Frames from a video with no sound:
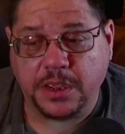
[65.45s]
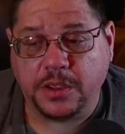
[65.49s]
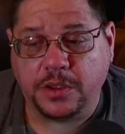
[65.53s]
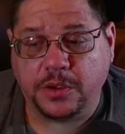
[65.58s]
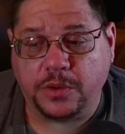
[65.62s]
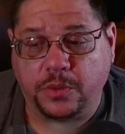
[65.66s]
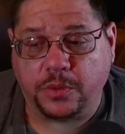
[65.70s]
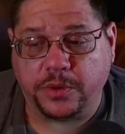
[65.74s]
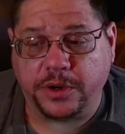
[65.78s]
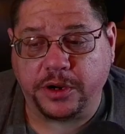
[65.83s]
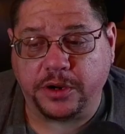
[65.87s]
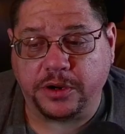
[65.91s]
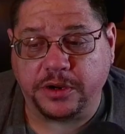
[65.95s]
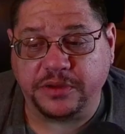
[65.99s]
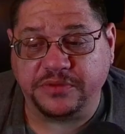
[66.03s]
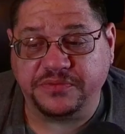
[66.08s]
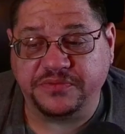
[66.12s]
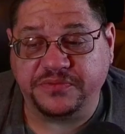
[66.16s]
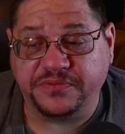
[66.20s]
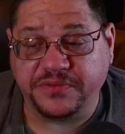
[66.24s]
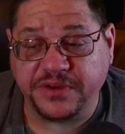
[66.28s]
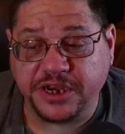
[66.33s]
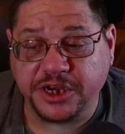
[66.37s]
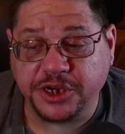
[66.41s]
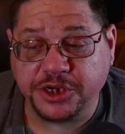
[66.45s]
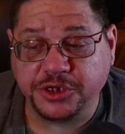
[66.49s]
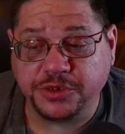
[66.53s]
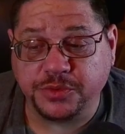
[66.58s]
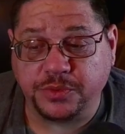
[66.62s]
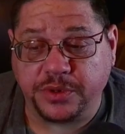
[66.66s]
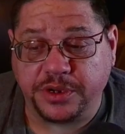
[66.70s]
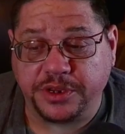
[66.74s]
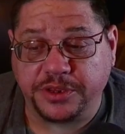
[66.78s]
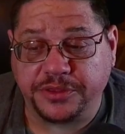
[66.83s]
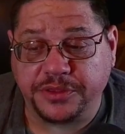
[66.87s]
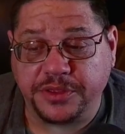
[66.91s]
We're going to finish
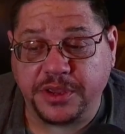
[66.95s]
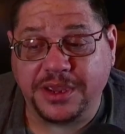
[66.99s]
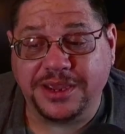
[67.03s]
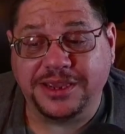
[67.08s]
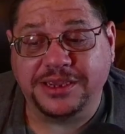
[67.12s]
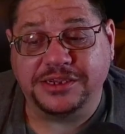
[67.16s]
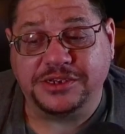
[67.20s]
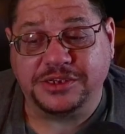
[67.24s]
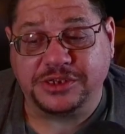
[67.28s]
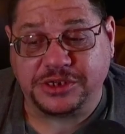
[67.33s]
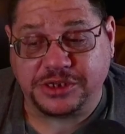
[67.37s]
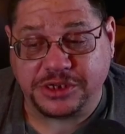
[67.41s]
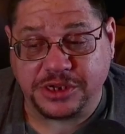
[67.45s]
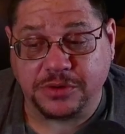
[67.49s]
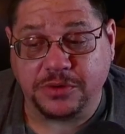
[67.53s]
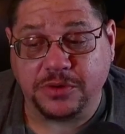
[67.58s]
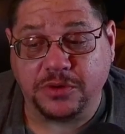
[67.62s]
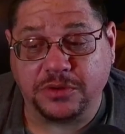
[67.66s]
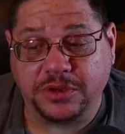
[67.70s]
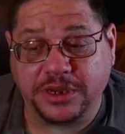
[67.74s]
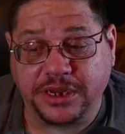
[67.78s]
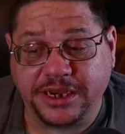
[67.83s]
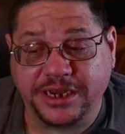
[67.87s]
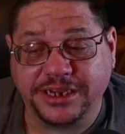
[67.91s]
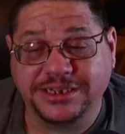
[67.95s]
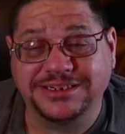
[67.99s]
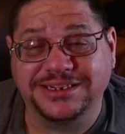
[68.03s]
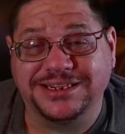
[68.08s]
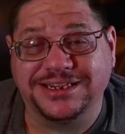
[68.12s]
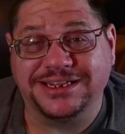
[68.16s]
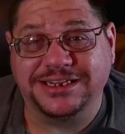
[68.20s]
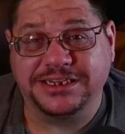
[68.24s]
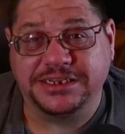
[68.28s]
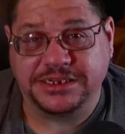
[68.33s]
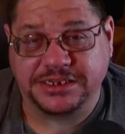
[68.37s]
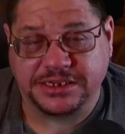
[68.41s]
with XeroLinux
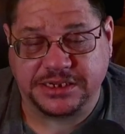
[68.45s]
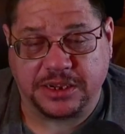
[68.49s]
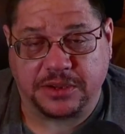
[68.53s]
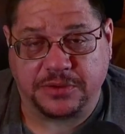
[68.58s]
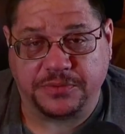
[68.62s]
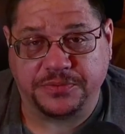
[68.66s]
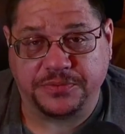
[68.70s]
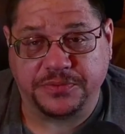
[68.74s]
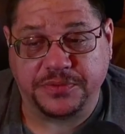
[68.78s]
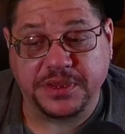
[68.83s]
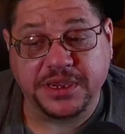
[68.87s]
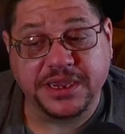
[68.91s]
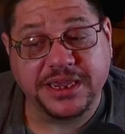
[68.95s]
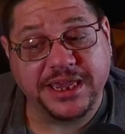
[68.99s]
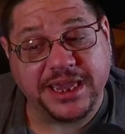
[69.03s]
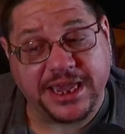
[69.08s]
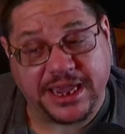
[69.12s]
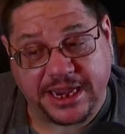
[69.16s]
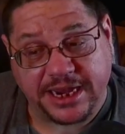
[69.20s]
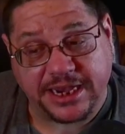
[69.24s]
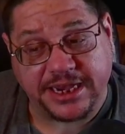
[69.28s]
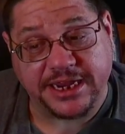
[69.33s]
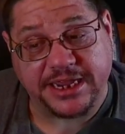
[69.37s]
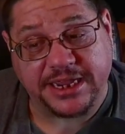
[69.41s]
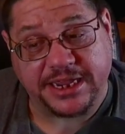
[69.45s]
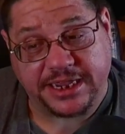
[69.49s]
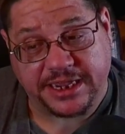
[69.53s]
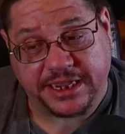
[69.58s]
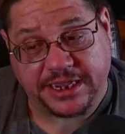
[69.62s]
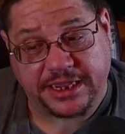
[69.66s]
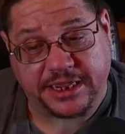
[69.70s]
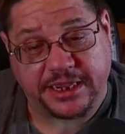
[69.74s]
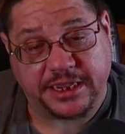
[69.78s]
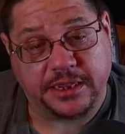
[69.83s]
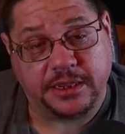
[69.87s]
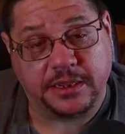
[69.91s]
itself, the
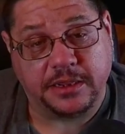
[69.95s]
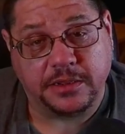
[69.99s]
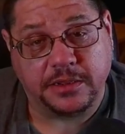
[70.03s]
KDE